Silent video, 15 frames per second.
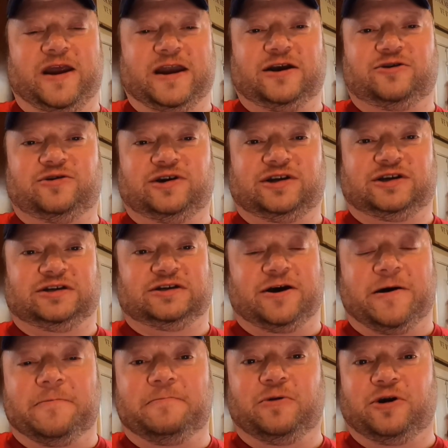Pinterest,
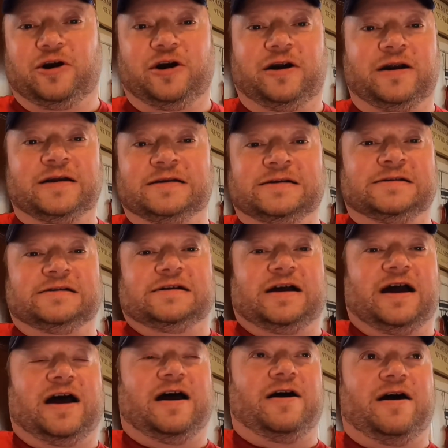Tumblr.
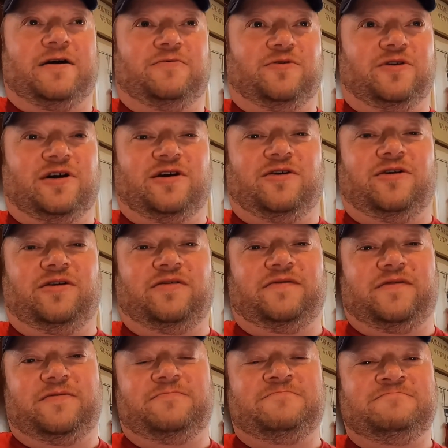We're on all
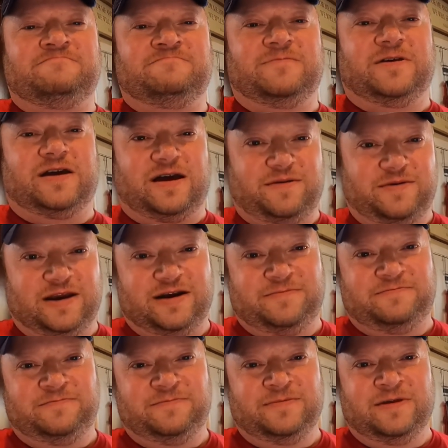of them. I
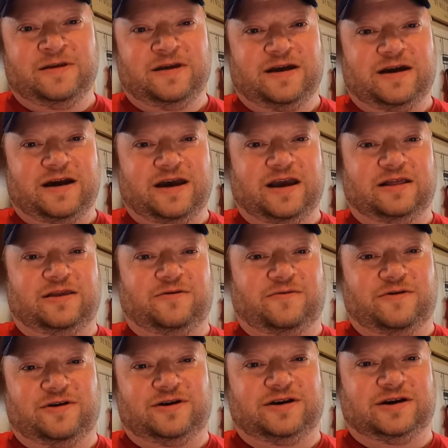mean, I hate that
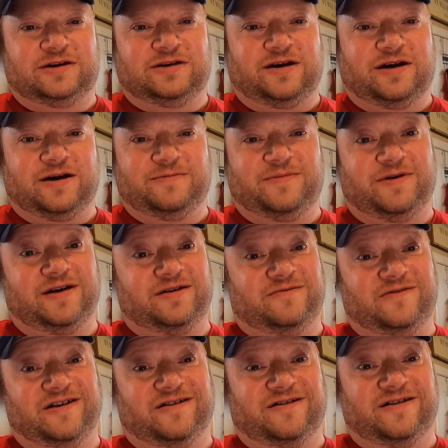we're on TikTok,
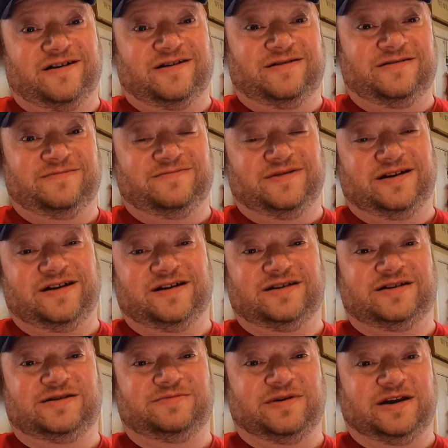but we are,
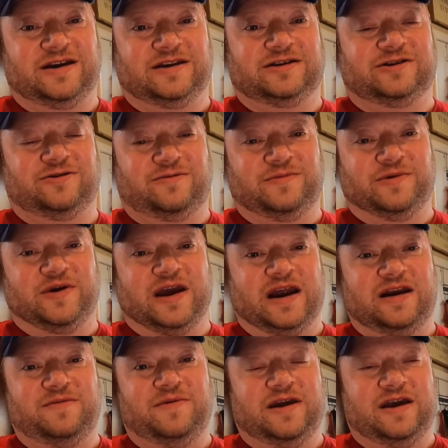because my kids told me we
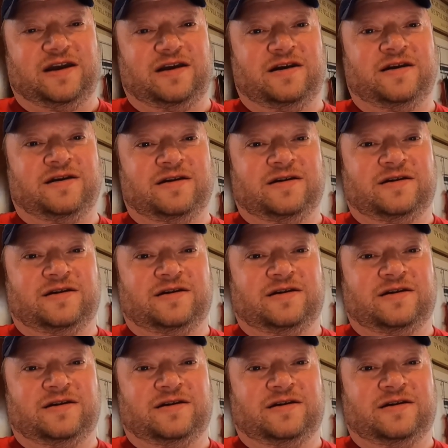had to be, and